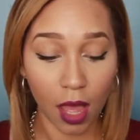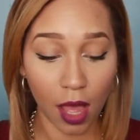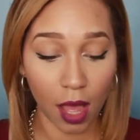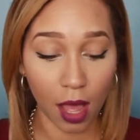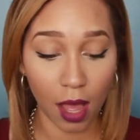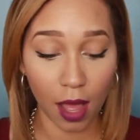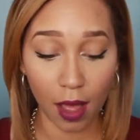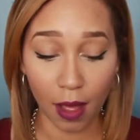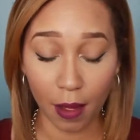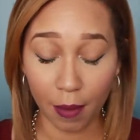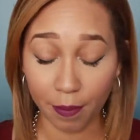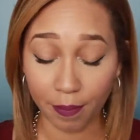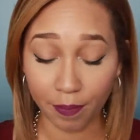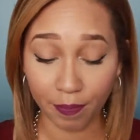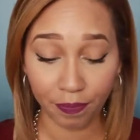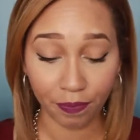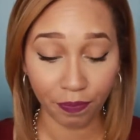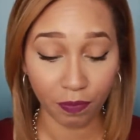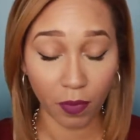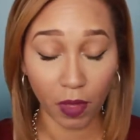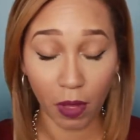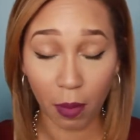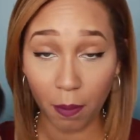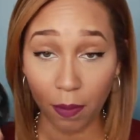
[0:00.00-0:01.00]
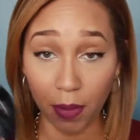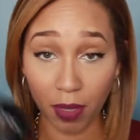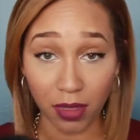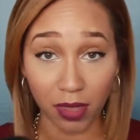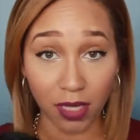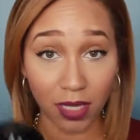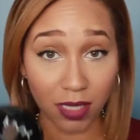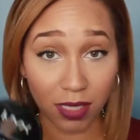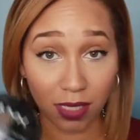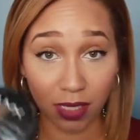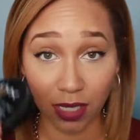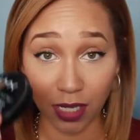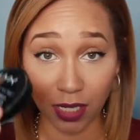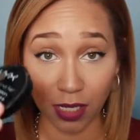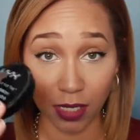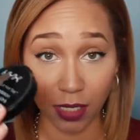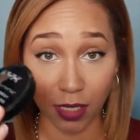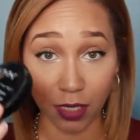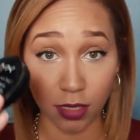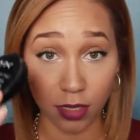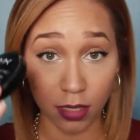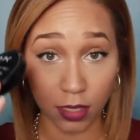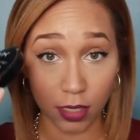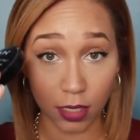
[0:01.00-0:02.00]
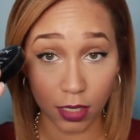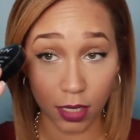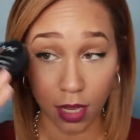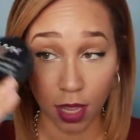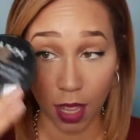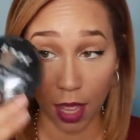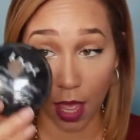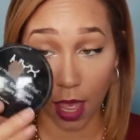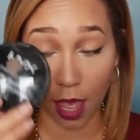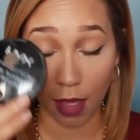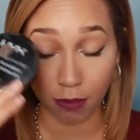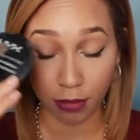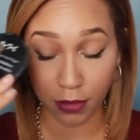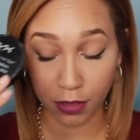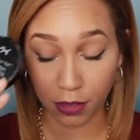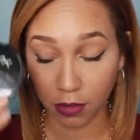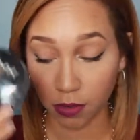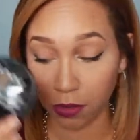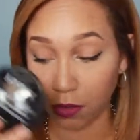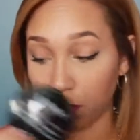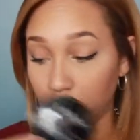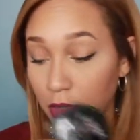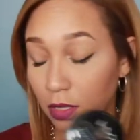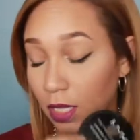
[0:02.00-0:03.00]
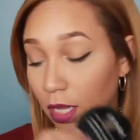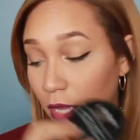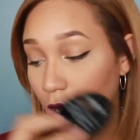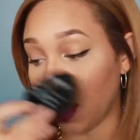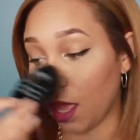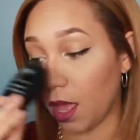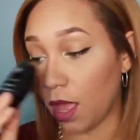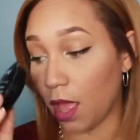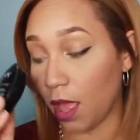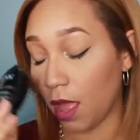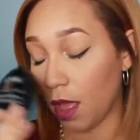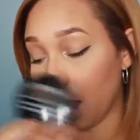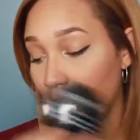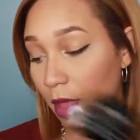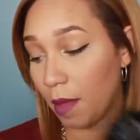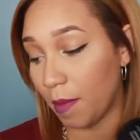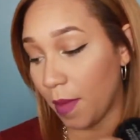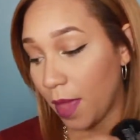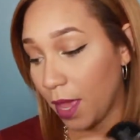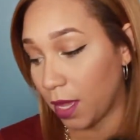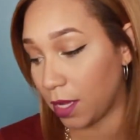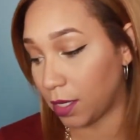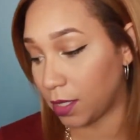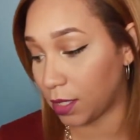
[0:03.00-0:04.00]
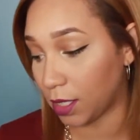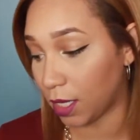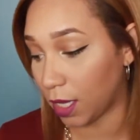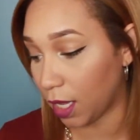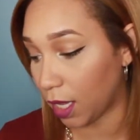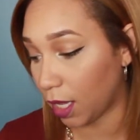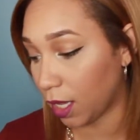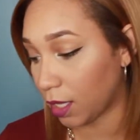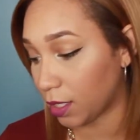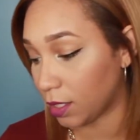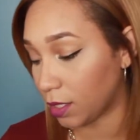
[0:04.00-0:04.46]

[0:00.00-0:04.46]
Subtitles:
But this is absolutely amazing.